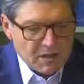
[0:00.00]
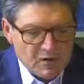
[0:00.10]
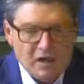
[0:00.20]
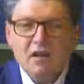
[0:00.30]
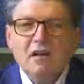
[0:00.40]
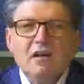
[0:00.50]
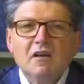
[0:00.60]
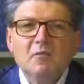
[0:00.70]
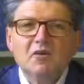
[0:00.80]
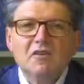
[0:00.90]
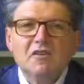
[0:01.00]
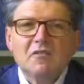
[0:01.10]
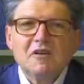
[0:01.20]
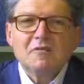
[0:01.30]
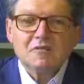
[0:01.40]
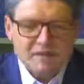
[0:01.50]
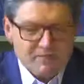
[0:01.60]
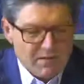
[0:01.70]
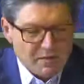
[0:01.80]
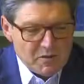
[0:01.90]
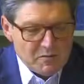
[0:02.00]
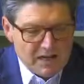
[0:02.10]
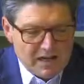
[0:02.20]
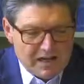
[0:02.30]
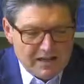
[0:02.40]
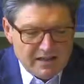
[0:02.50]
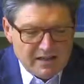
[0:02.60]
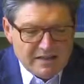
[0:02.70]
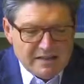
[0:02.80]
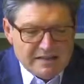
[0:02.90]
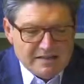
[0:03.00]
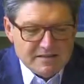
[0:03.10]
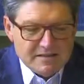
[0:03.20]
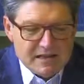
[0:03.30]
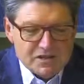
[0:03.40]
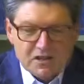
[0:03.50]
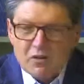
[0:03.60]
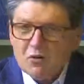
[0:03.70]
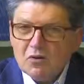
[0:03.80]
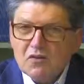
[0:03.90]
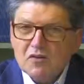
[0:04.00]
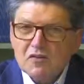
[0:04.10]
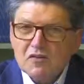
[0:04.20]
Alcibiades, for example, himself a beautiful young man.